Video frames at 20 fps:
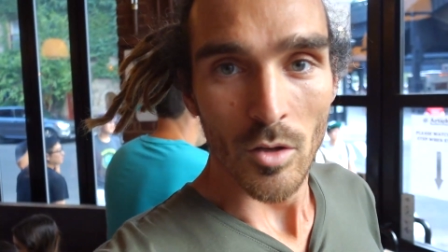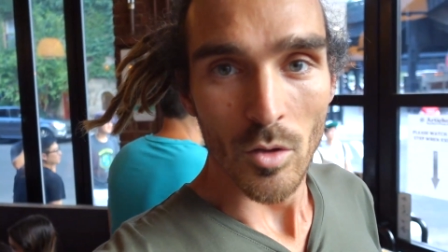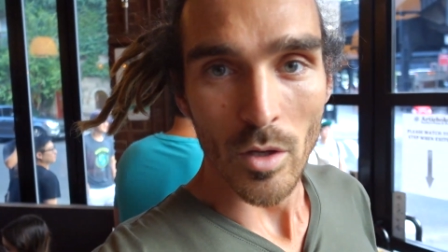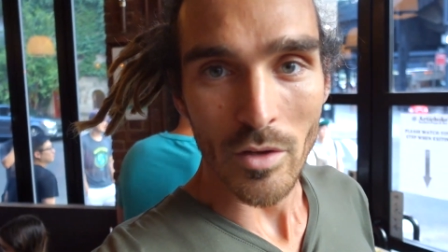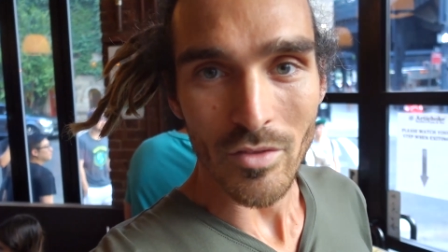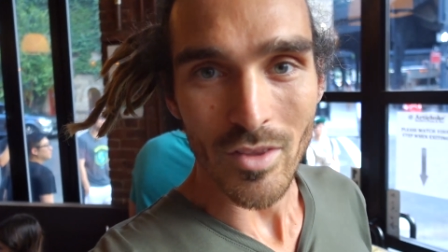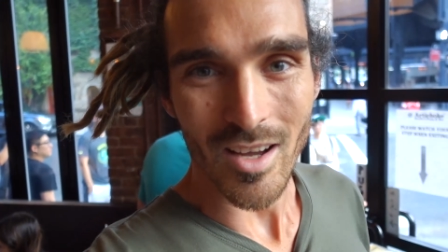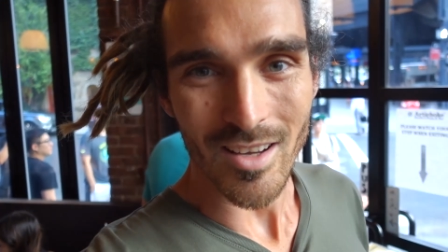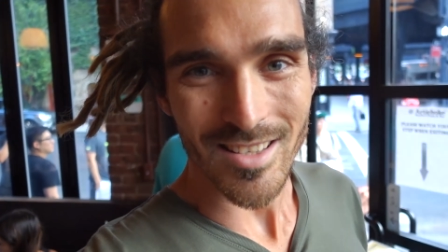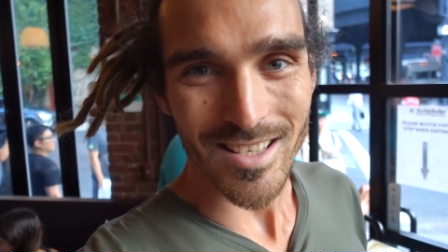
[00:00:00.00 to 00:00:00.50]

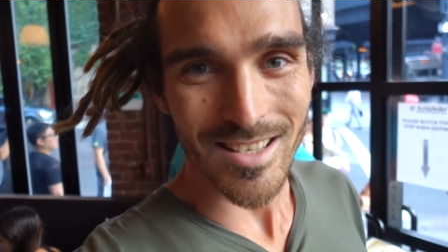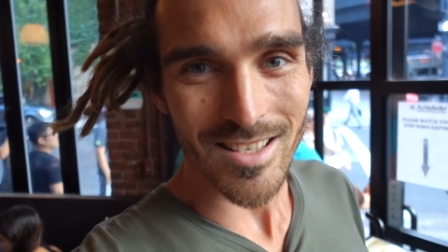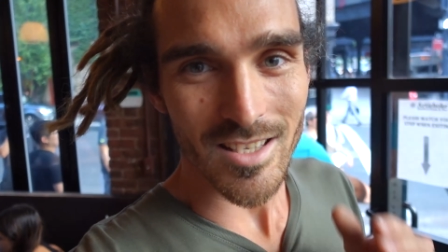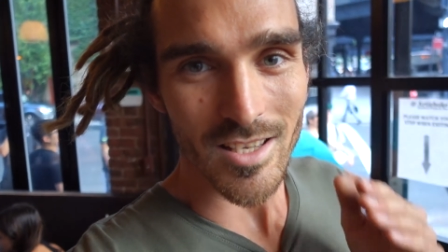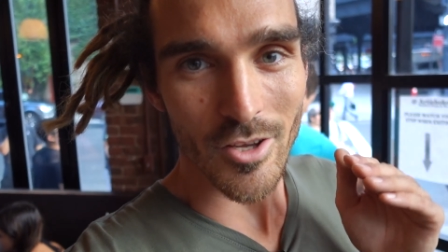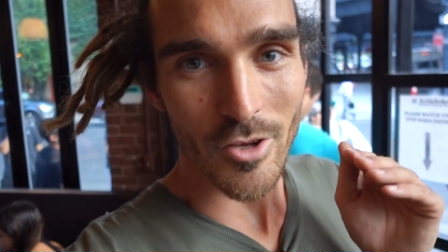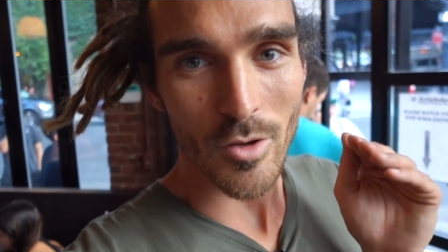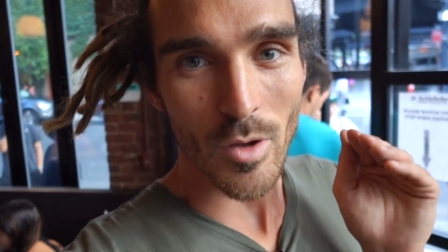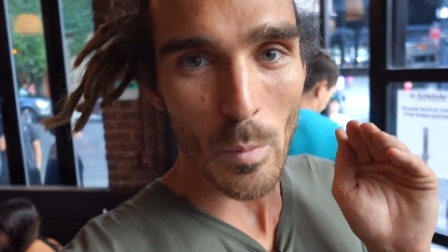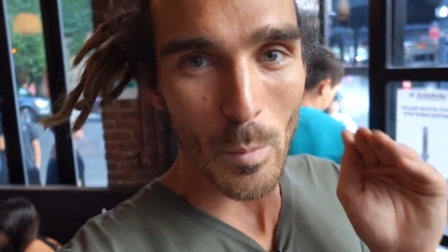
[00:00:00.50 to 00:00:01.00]
We've ducked
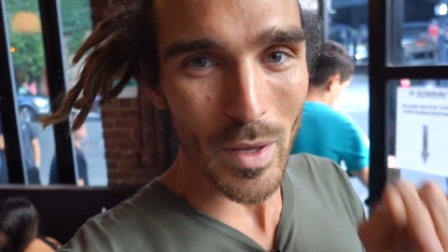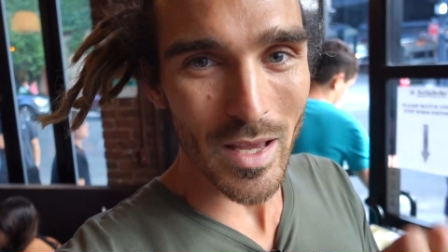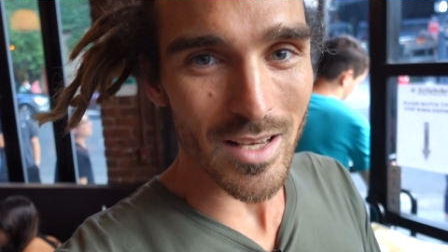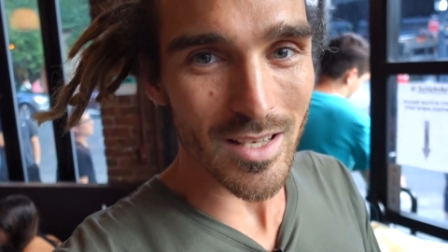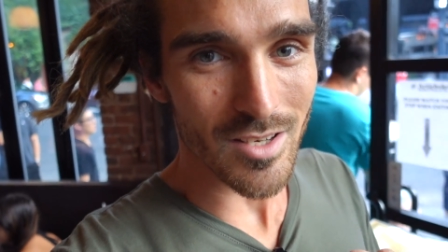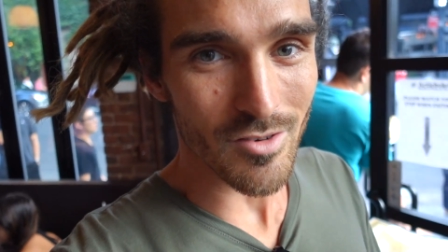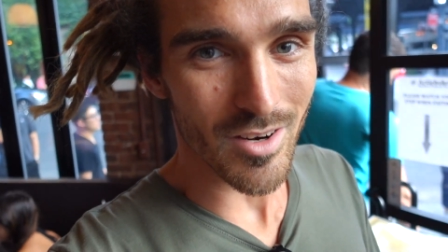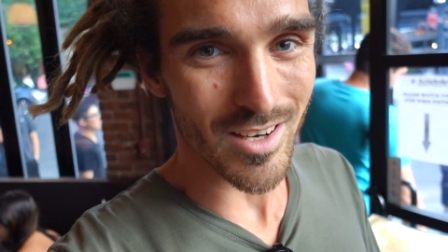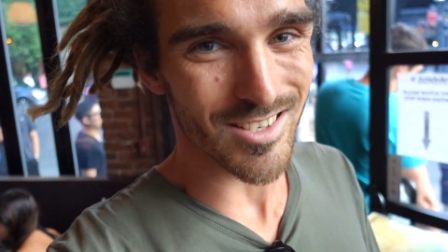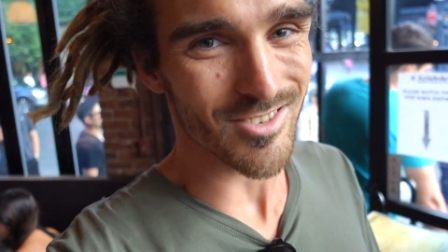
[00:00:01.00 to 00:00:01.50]
into a
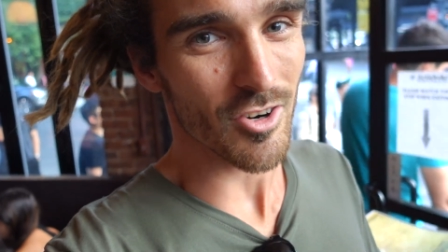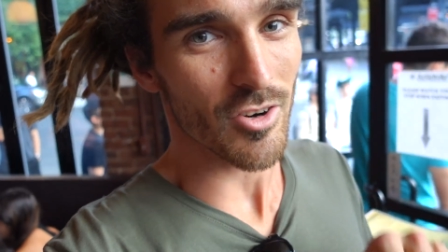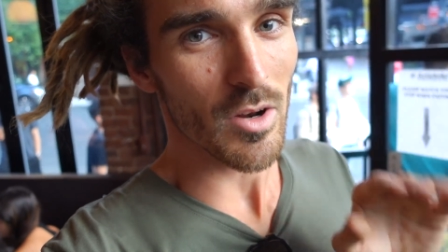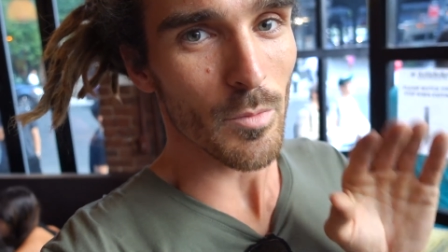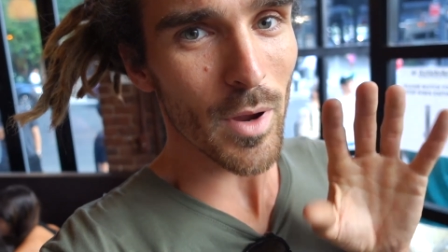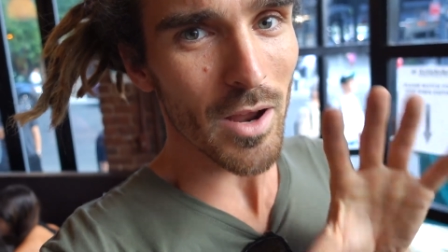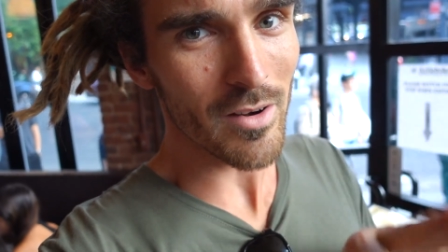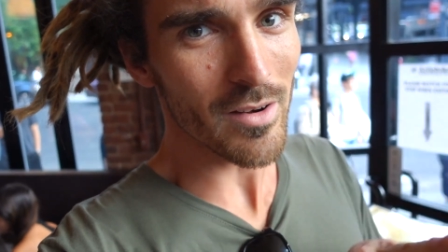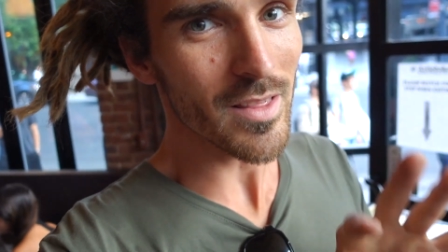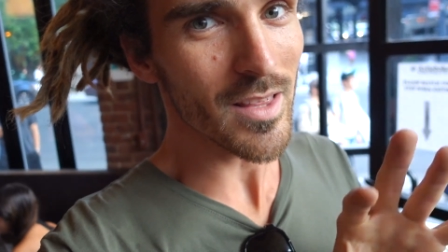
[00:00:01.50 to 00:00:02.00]
pizza restaurant.
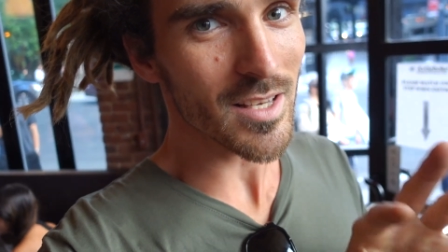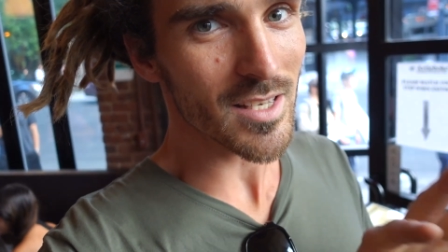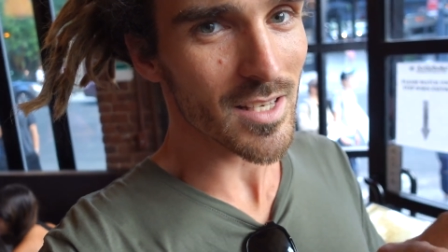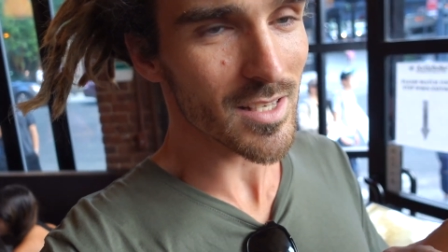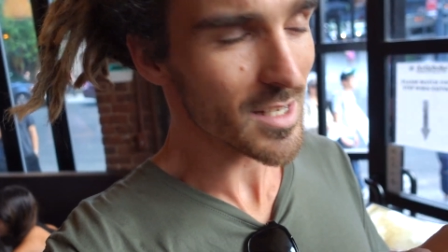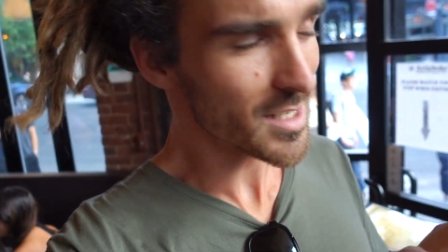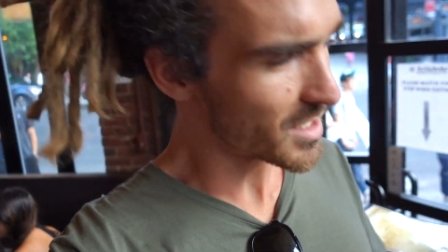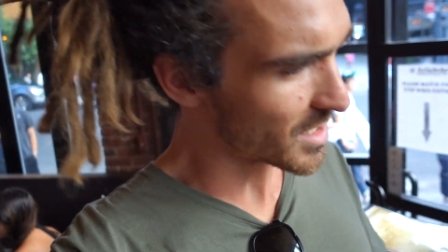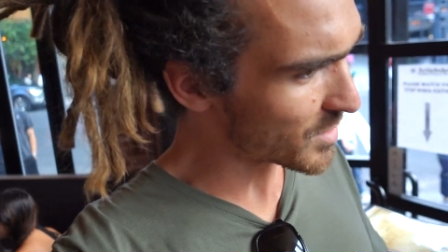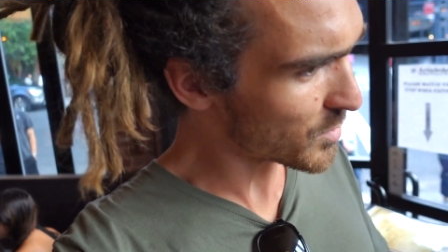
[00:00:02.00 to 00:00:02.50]
Apparently this
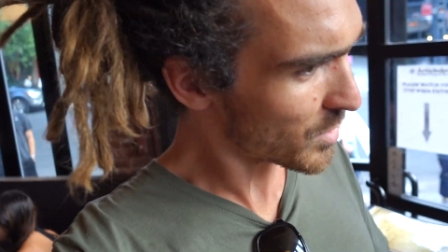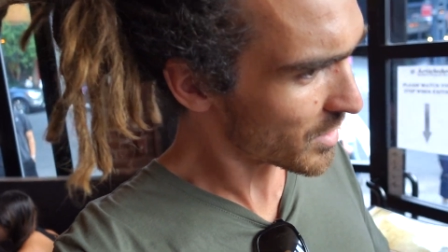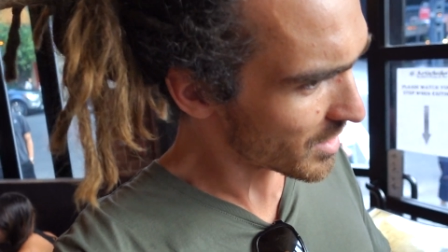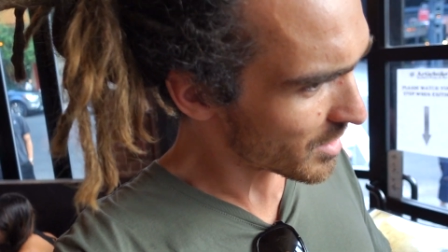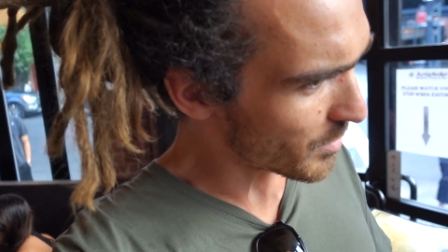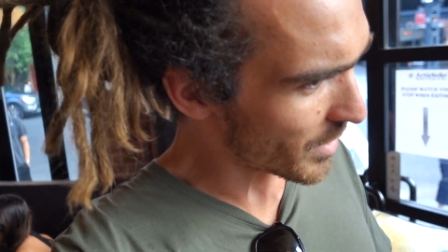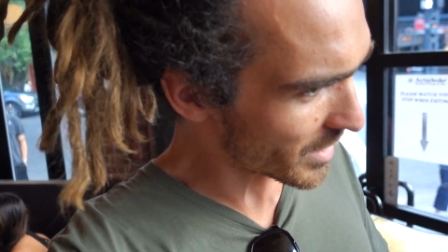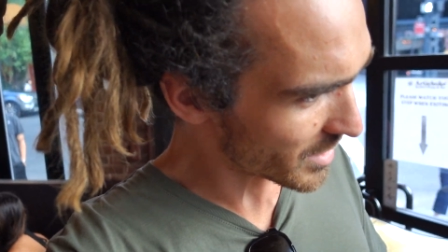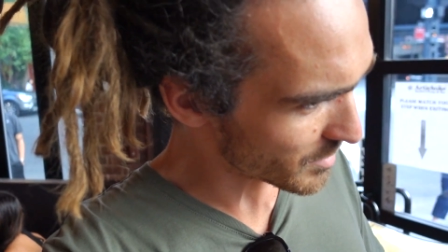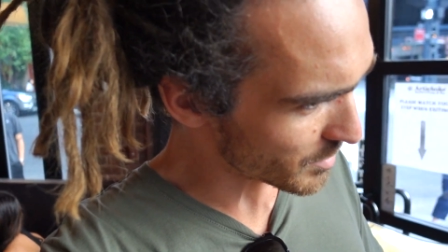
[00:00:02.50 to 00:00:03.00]
is this one of
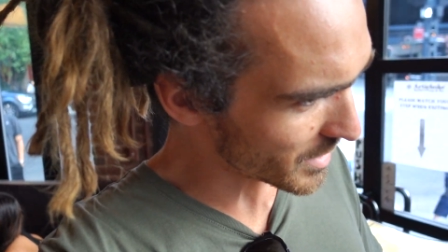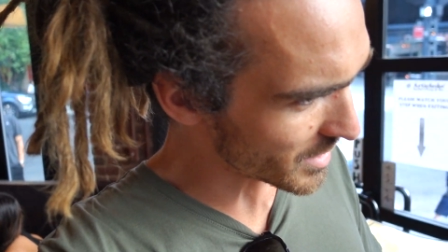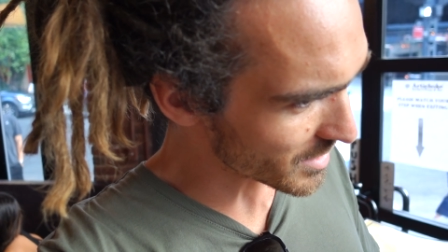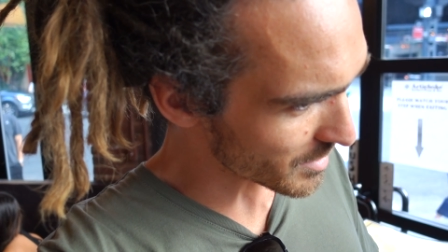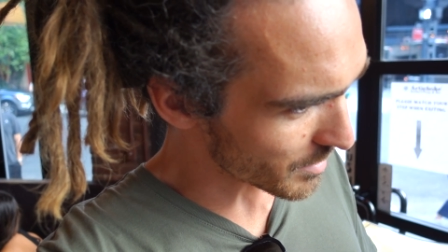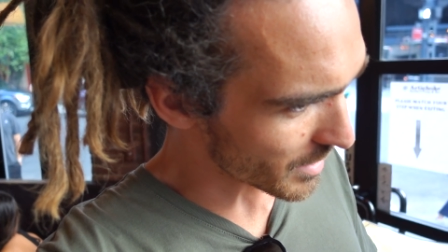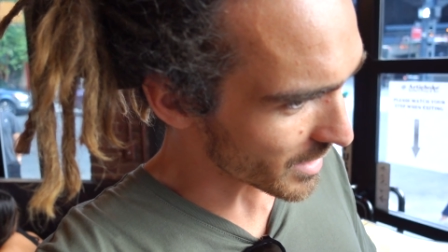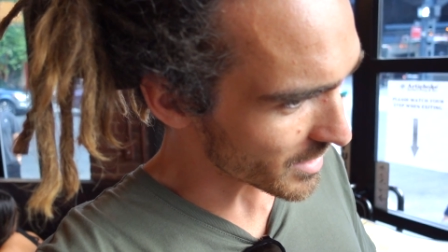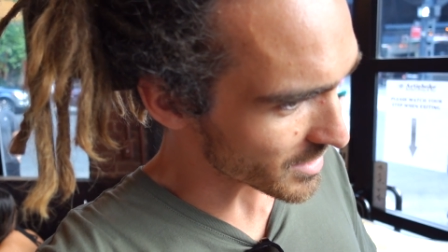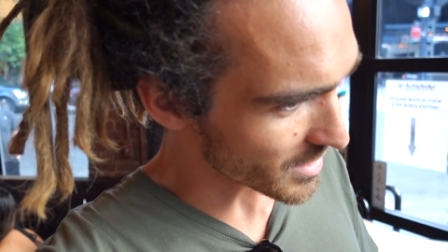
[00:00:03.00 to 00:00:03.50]
the best
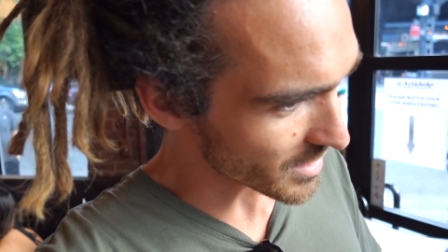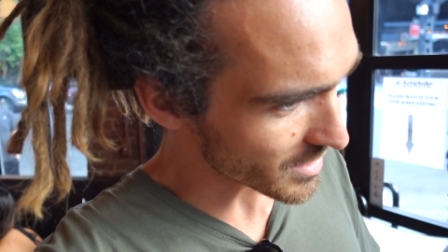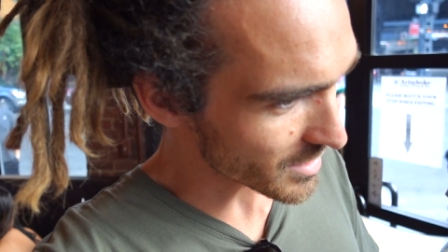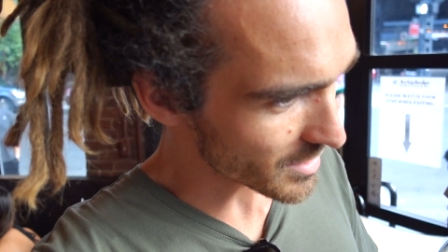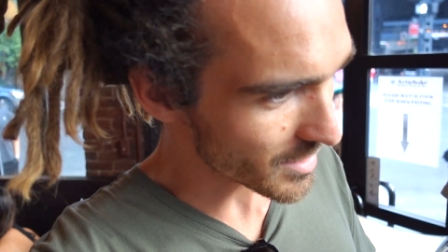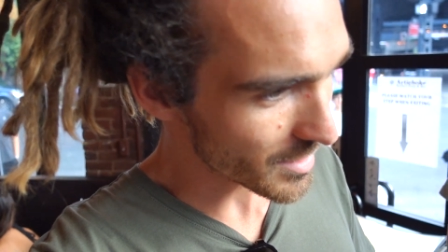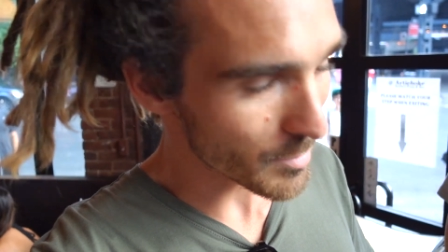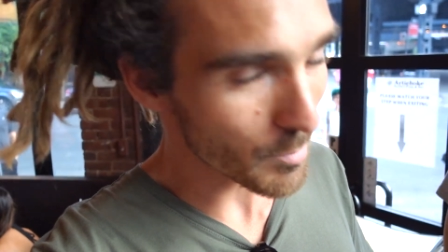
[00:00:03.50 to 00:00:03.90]
pizza places?